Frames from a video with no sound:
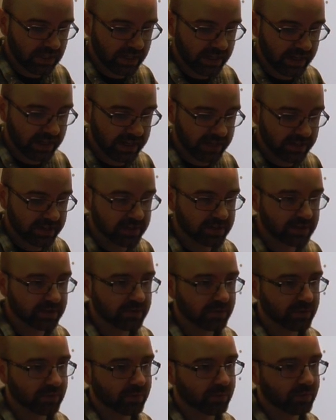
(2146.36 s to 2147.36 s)
And
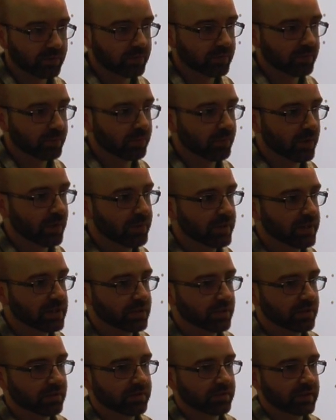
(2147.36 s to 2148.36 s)
when we
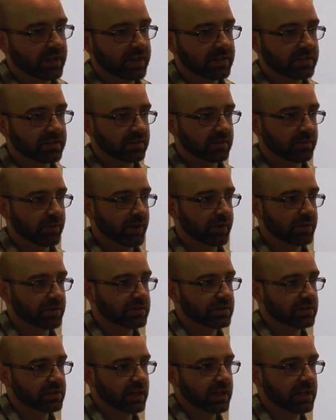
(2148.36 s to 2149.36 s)
sort of get to the
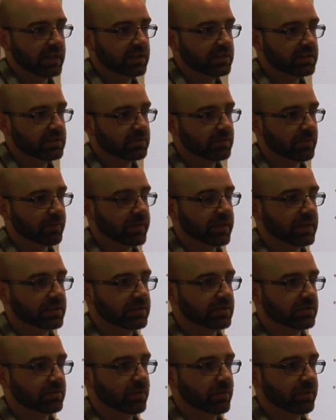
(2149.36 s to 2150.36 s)
Posner days, when
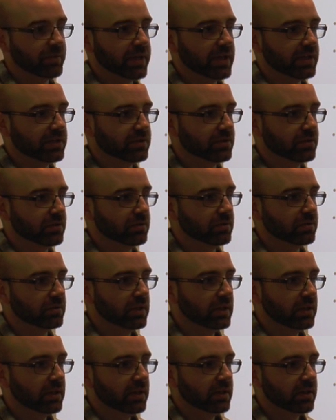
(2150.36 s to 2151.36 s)
we get to
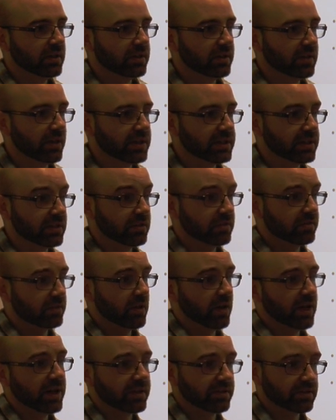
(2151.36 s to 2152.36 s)
the idea of
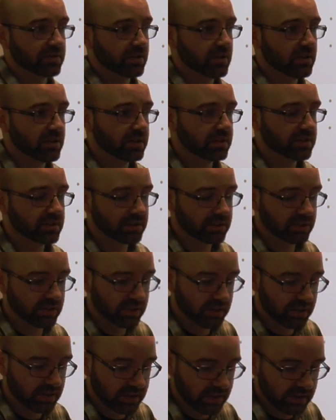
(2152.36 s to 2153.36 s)
guided search
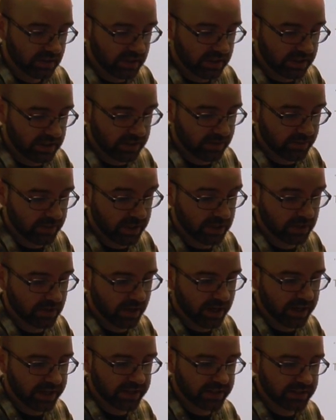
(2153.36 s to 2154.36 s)
and
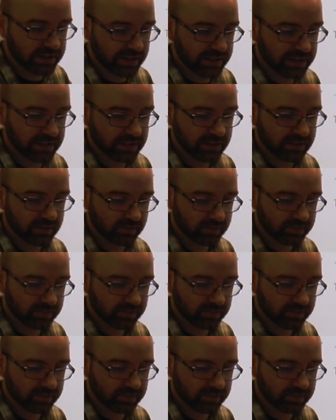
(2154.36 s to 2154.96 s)
guided attention,